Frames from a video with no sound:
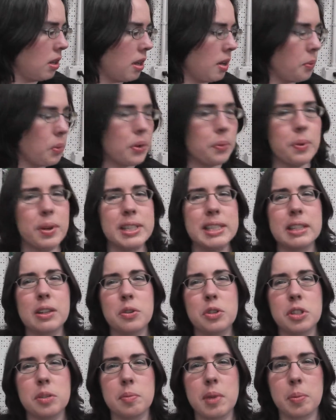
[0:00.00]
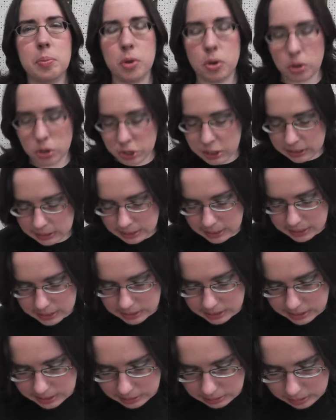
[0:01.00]
Once it goes in my purse, unless
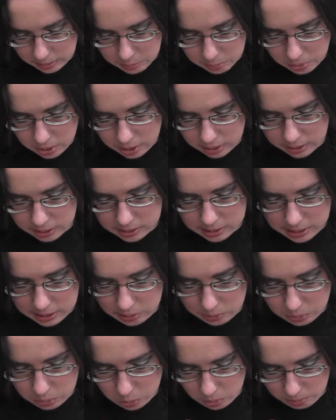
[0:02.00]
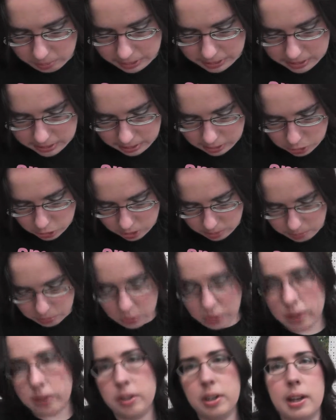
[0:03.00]
it's a lip product, I don't normally touch up
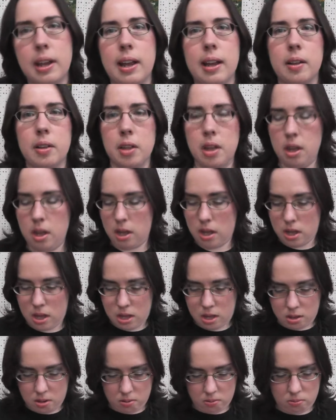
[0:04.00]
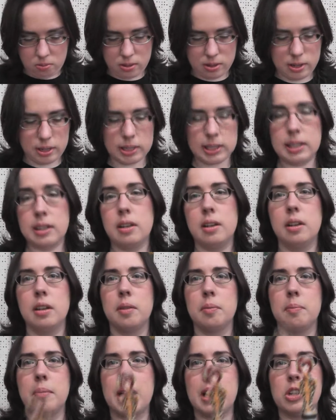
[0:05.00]
during the day. Oh, it's a
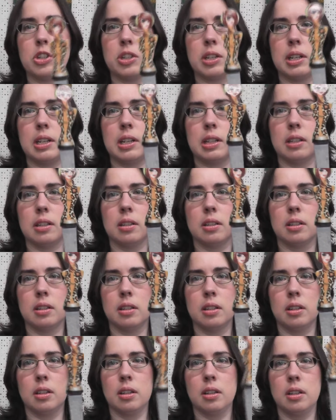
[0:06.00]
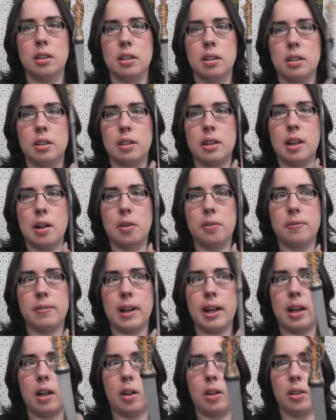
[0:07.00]
matching nail
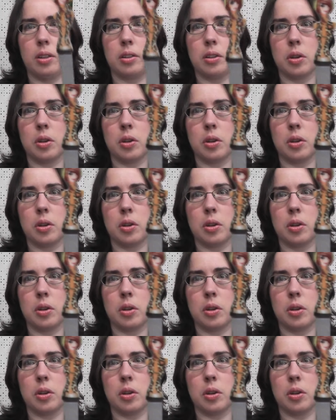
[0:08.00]
file.